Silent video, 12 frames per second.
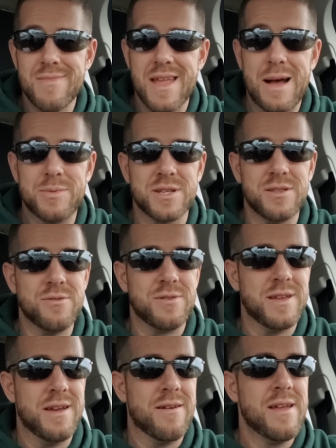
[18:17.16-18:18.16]

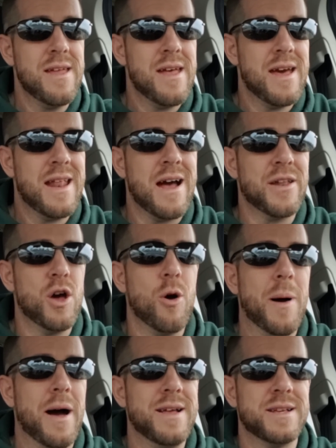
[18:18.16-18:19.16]
Absolutely here. And I don't know
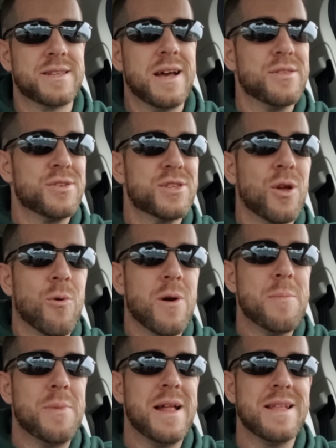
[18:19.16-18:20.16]
about his side of the
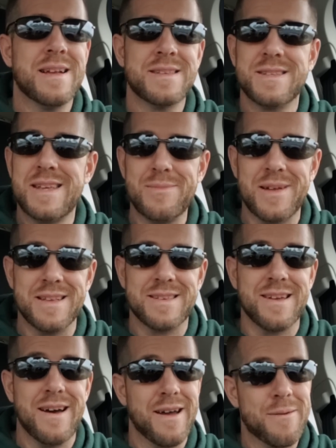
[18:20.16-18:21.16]
story, but it doesn't seem like
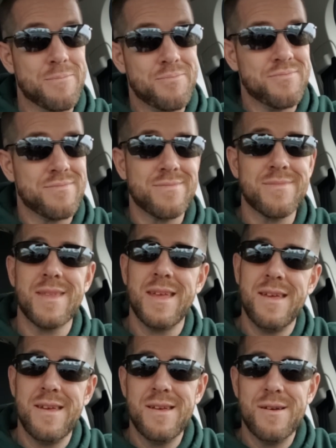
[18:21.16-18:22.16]
this guy
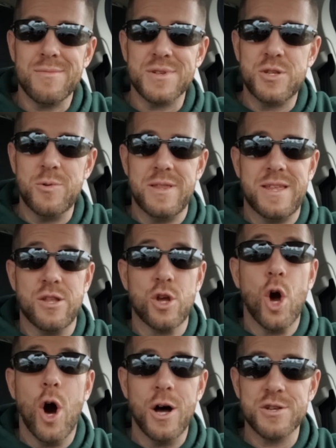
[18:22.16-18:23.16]
was doing anything to
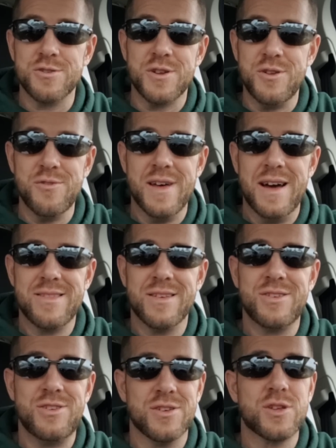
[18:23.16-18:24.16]
cause her to do that.
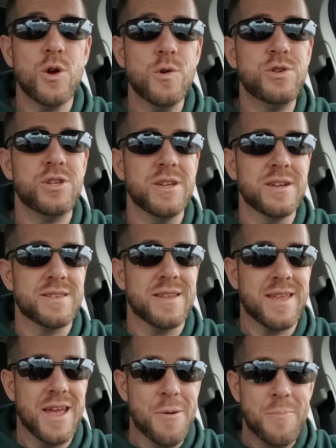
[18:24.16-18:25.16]
This is just who she is.
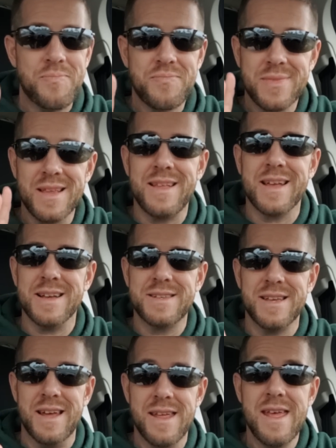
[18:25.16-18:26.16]
And again, like I
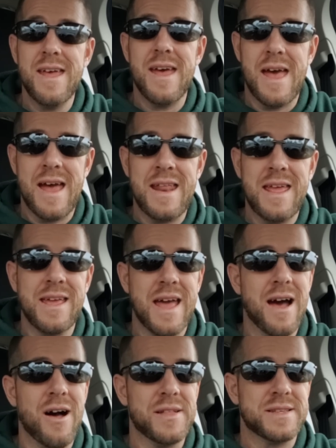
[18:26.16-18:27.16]
said, any
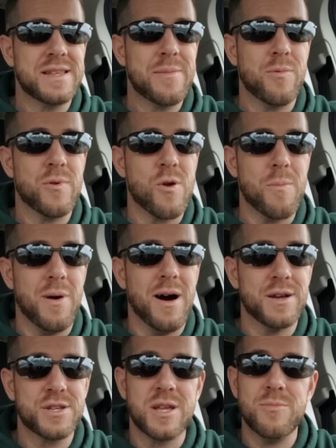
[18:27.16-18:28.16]
gal that's sleeping with her
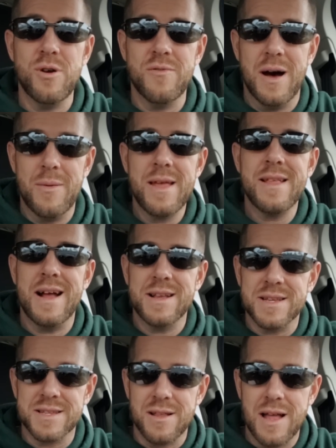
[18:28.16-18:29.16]
boss to move up,
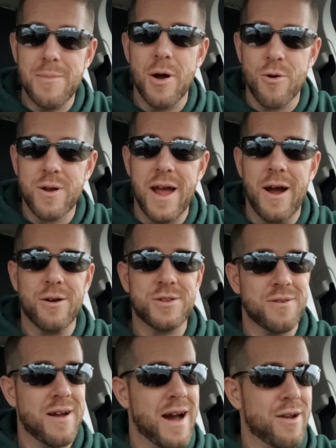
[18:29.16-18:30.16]
that says a lot about her
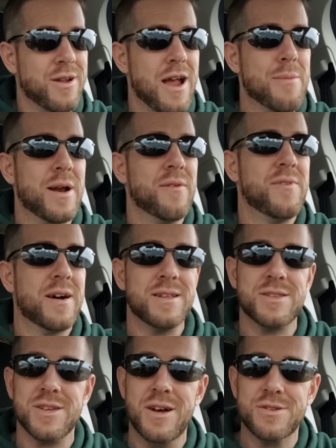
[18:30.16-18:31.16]
character. I don't care what anybody
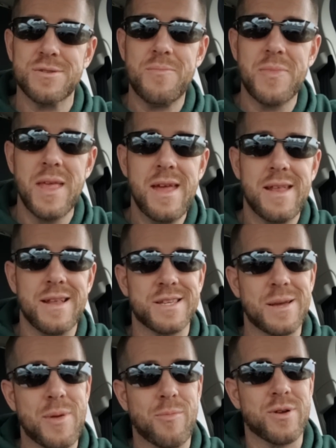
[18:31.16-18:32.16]
fucking says. Now,
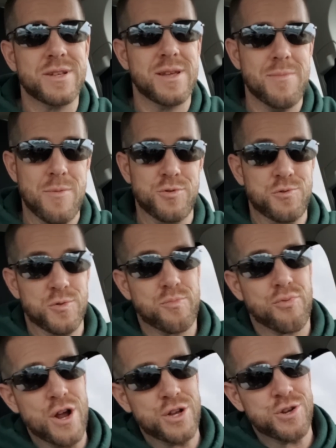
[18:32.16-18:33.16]
some people could say maybe she was
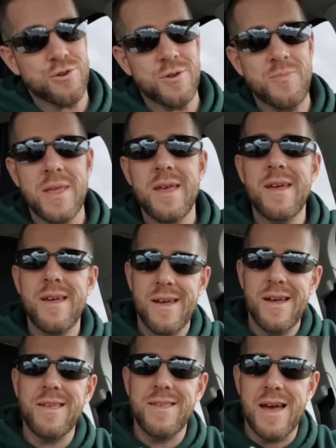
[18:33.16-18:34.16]
pressured.
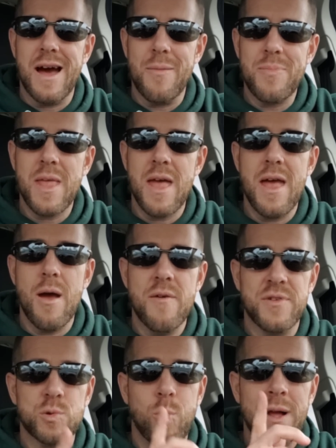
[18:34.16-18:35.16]
Yeah,
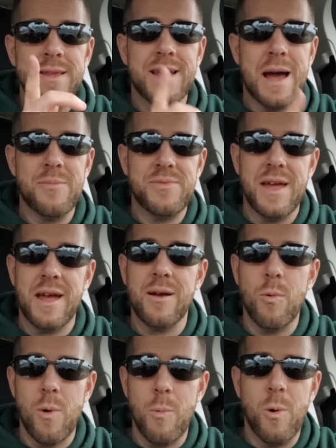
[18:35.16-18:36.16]
if it's one-time thing,
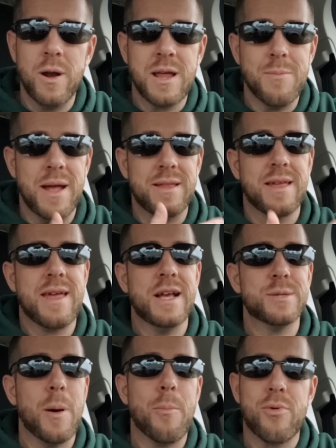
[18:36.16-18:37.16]
one can make the
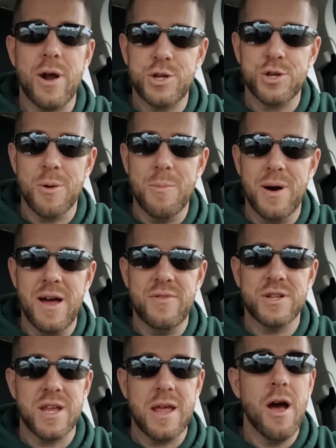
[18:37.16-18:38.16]
case about pressure. But if
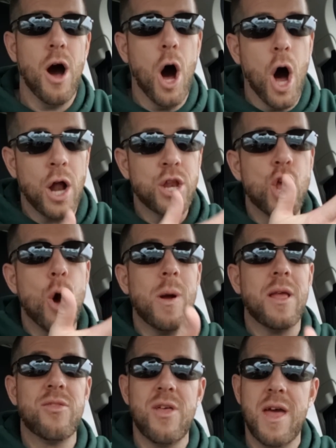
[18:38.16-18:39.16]
it's a
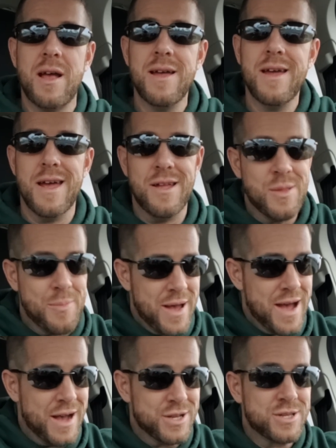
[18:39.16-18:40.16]
ongoing thing in the
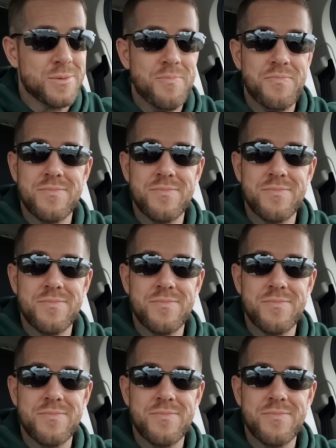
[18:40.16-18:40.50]
past